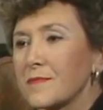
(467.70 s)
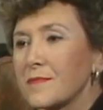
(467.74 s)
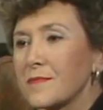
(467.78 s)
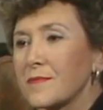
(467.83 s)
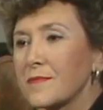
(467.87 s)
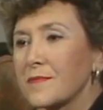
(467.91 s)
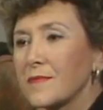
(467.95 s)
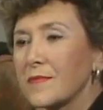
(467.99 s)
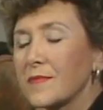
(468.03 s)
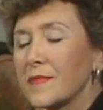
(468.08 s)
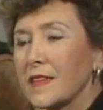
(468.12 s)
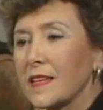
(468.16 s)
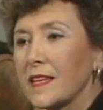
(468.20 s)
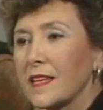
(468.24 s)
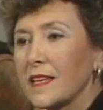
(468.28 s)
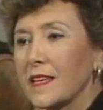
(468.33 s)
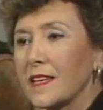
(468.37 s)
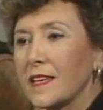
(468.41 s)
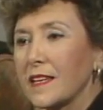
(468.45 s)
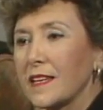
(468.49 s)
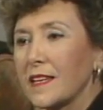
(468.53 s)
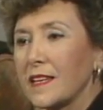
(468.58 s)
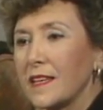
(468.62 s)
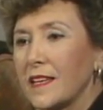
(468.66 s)

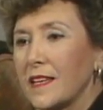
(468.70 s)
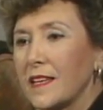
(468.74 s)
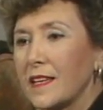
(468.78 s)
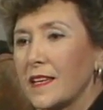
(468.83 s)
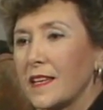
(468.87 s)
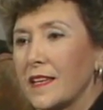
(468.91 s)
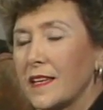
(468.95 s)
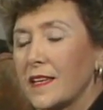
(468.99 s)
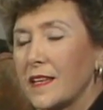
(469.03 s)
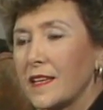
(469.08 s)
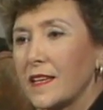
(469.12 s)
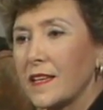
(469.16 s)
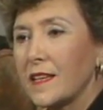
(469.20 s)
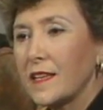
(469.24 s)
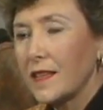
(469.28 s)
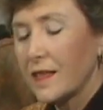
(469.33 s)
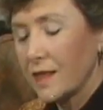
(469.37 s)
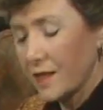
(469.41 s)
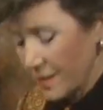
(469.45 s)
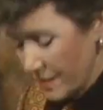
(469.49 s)
(silence)